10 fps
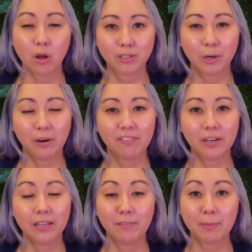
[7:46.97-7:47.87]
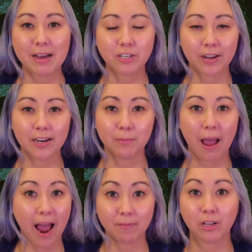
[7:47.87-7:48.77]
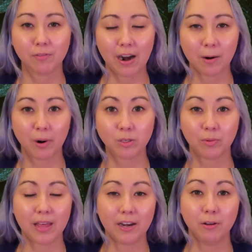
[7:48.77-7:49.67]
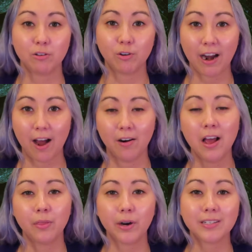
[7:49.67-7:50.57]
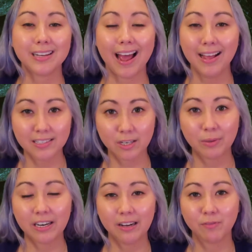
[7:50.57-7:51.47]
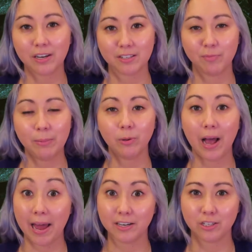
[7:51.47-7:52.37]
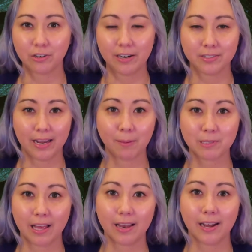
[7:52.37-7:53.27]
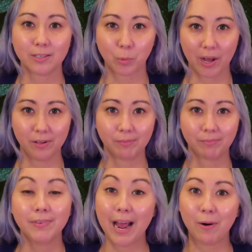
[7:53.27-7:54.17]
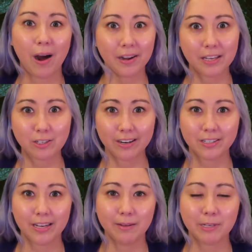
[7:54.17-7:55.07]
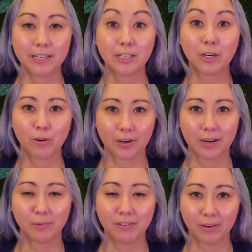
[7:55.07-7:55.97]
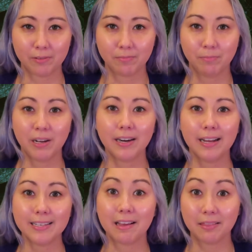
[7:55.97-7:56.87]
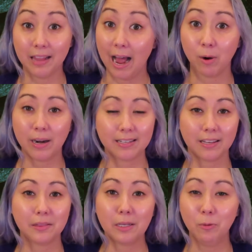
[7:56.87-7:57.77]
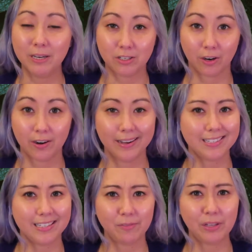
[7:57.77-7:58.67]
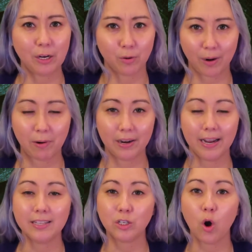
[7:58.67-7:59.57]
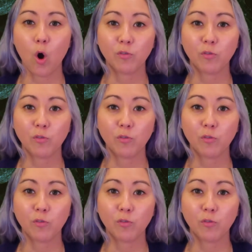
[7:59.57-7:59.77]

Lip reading: Also, if you're leaving Magic Kingdom after the fireworks with that huge crowd, there tends to be an influx of people headed to Trader Sam's then as well. Now, I think Trader Sam's is incredibly fun, but it is loud, it's a little bit dark, it's definitely crowded, it's an